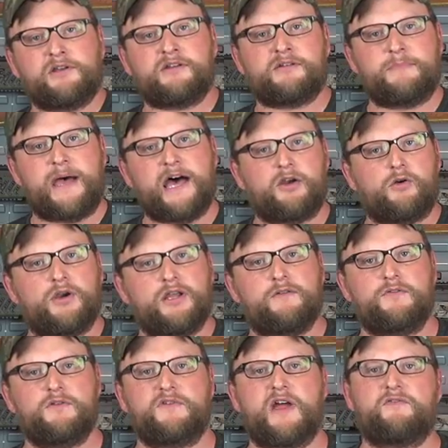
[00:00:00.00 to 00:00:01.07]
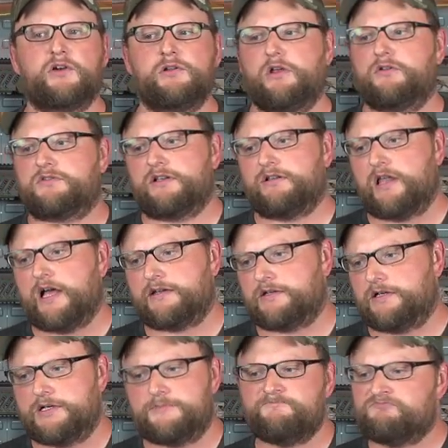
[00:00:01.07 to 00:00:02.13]
into battery. If you've ever looked at like
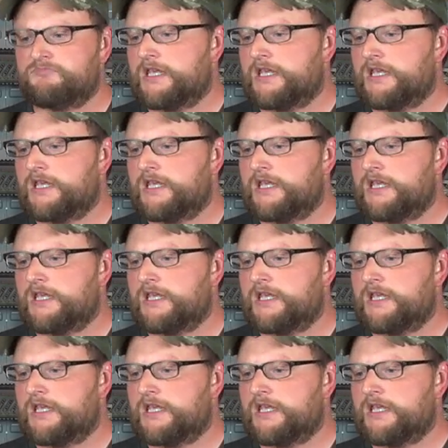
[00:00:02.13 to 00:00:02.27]
a